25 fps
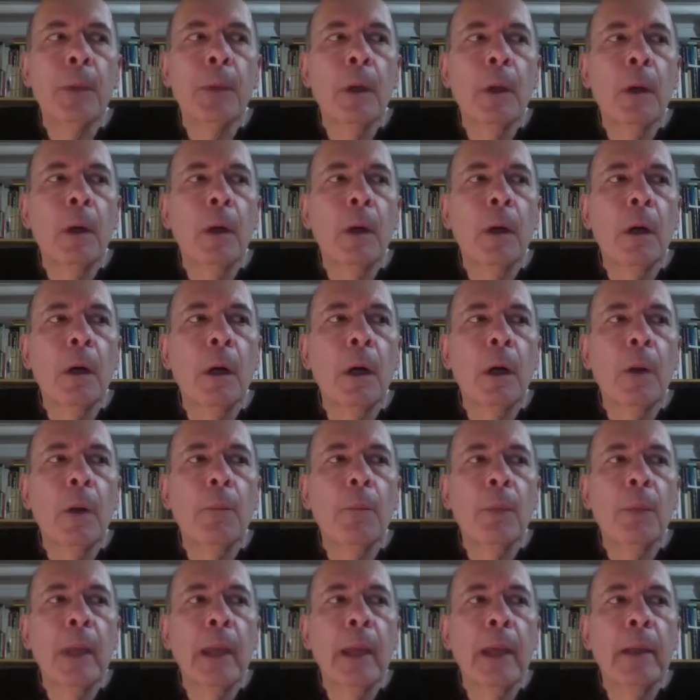
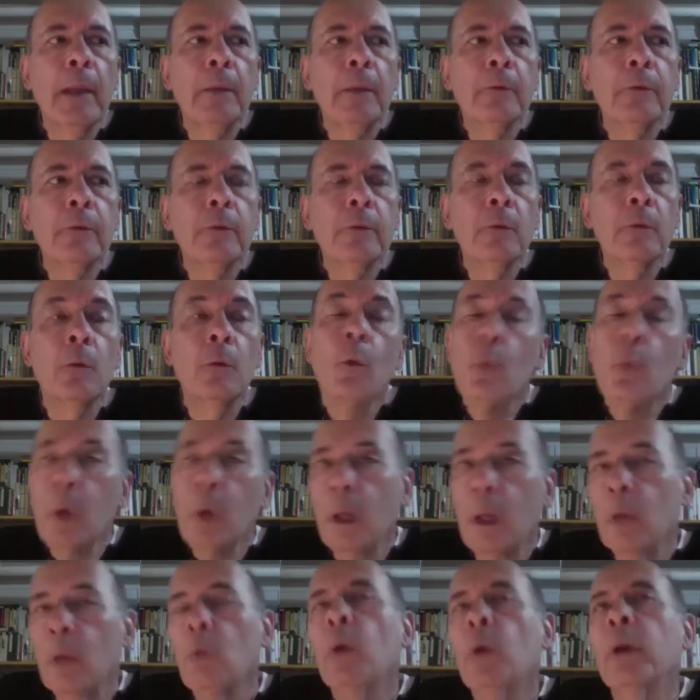And
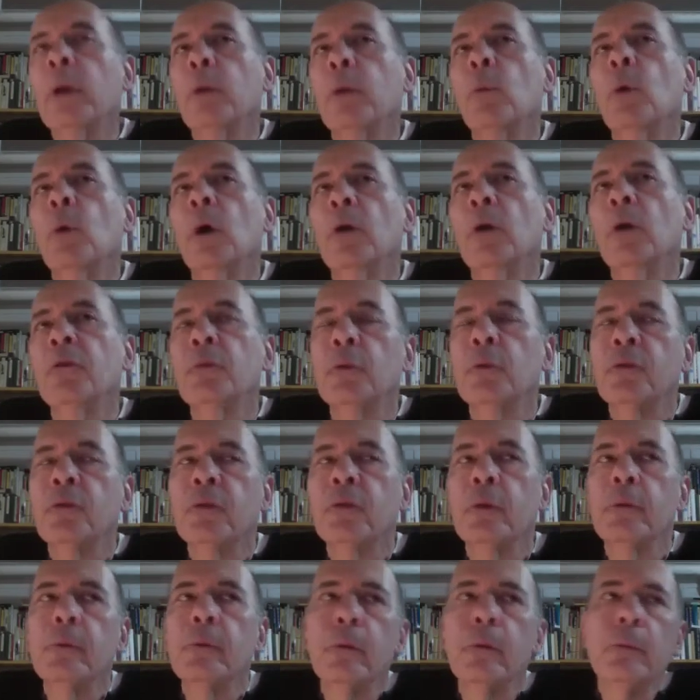well, what it was
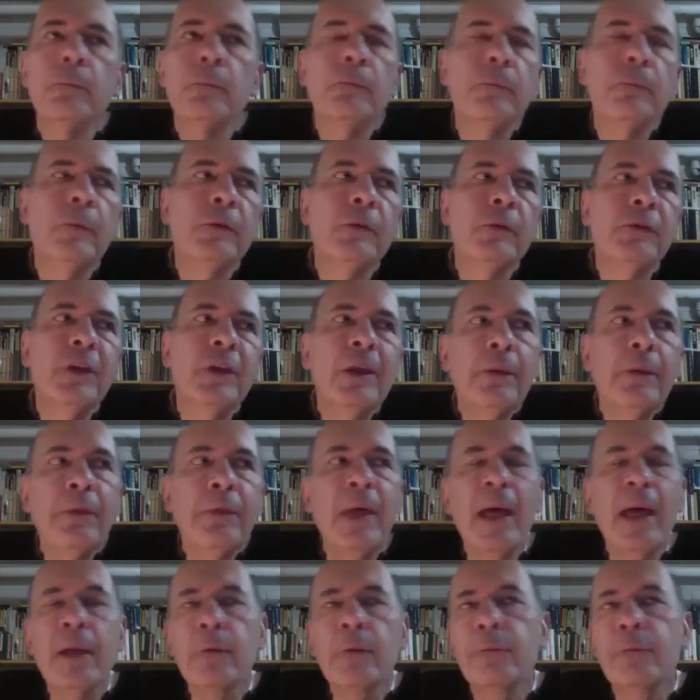the 10th
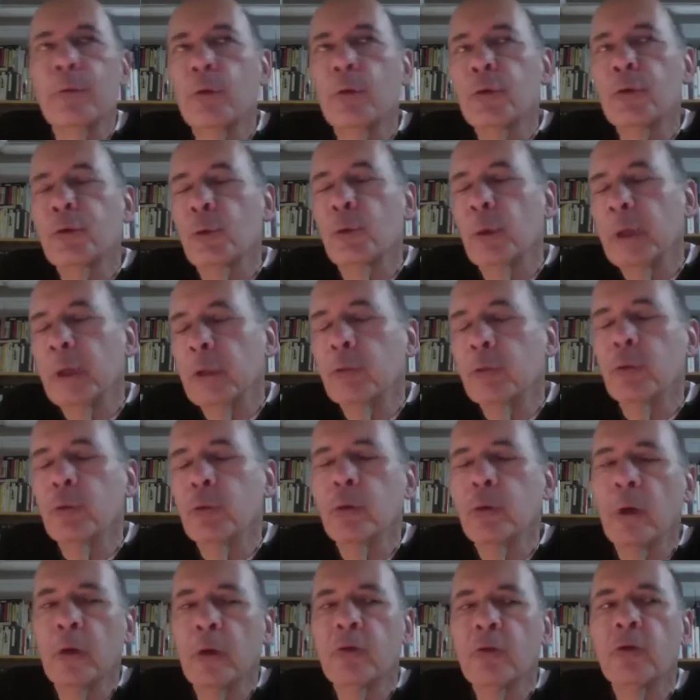anniversary
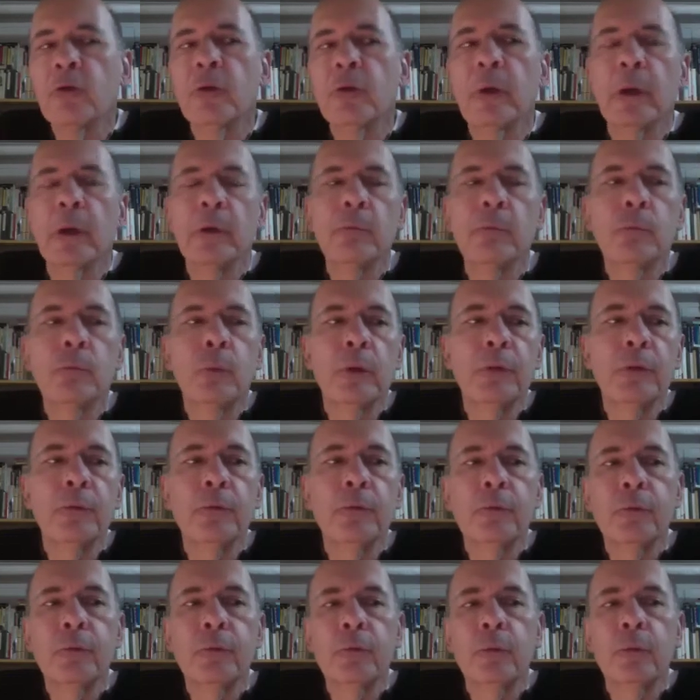introduction I'd
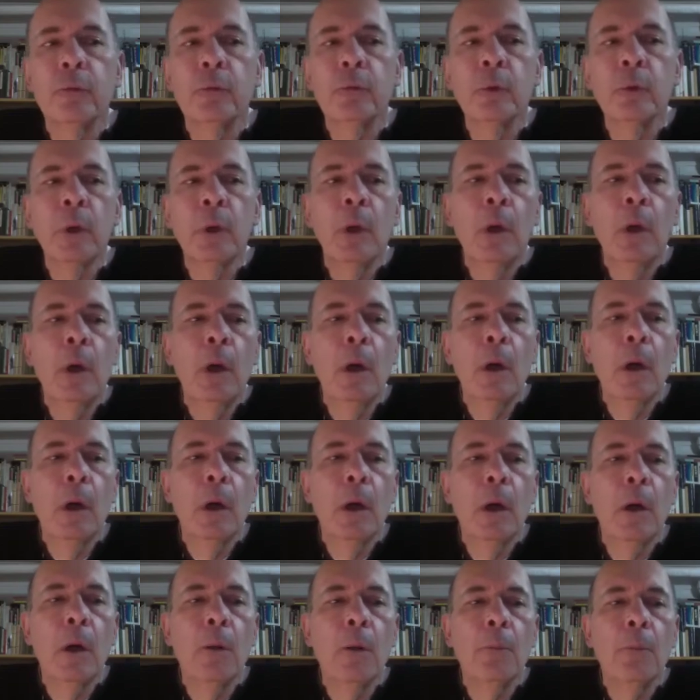written to
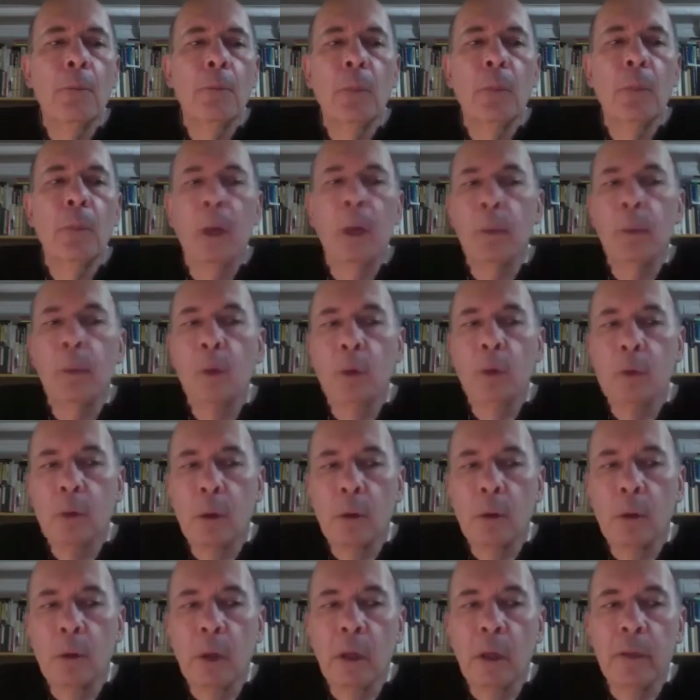my book Low
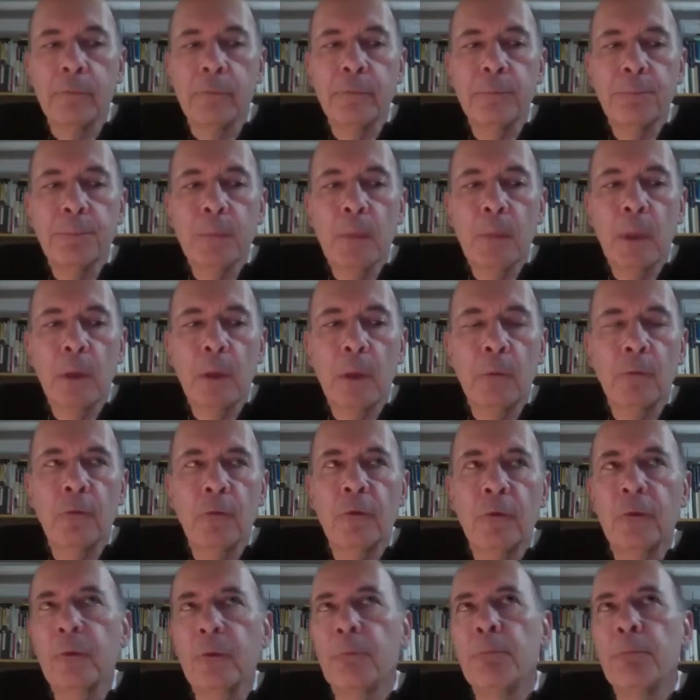Life. And it
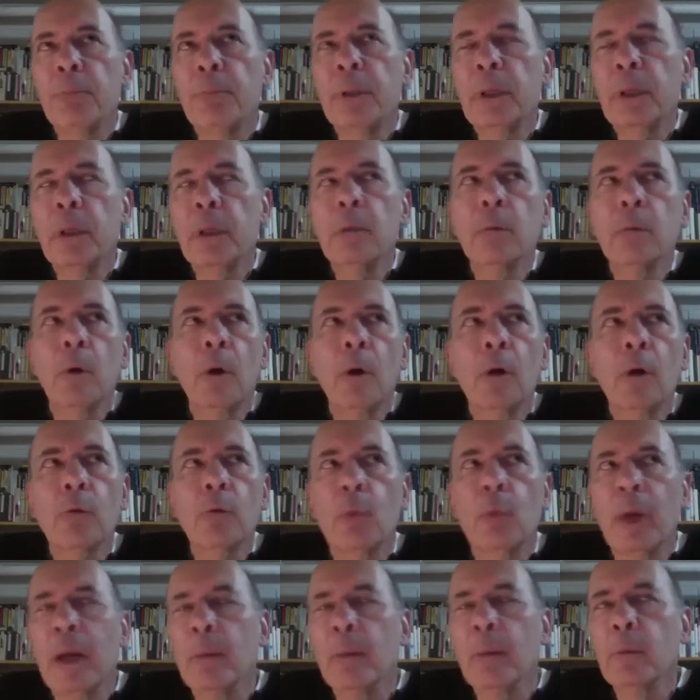was this big, long,
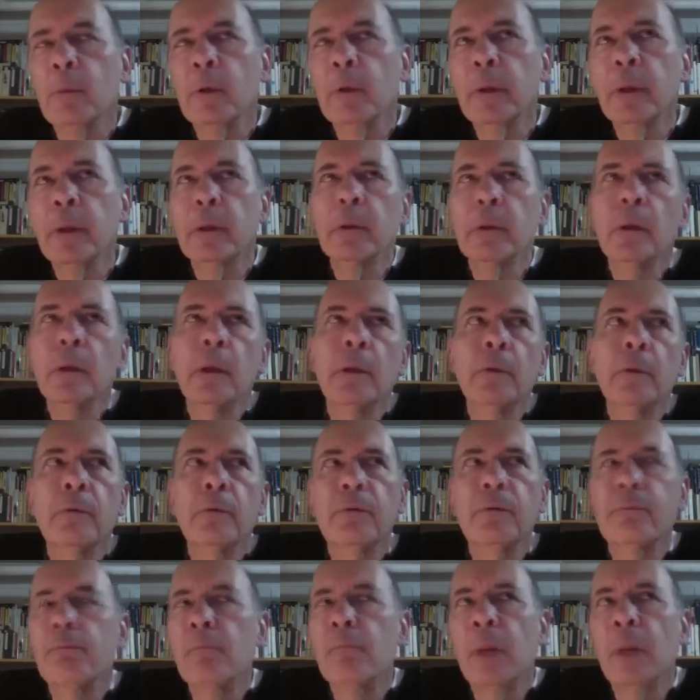rambling kind of
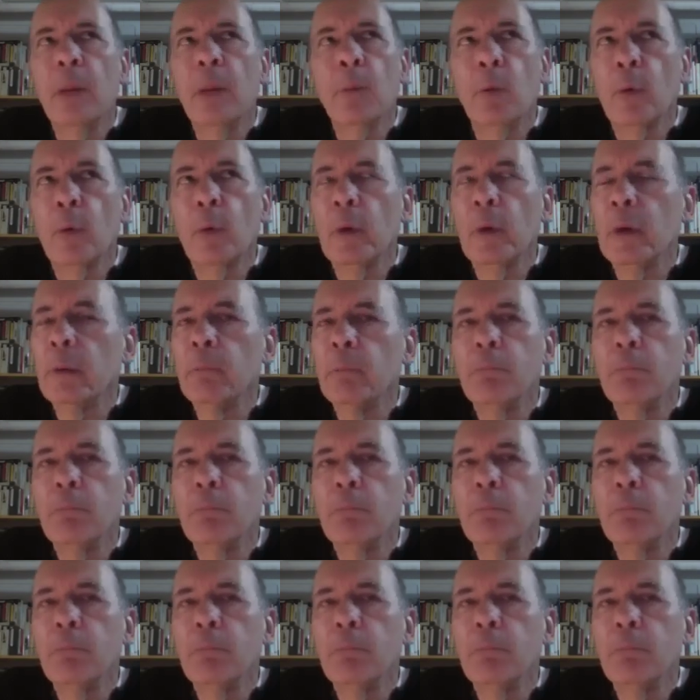memory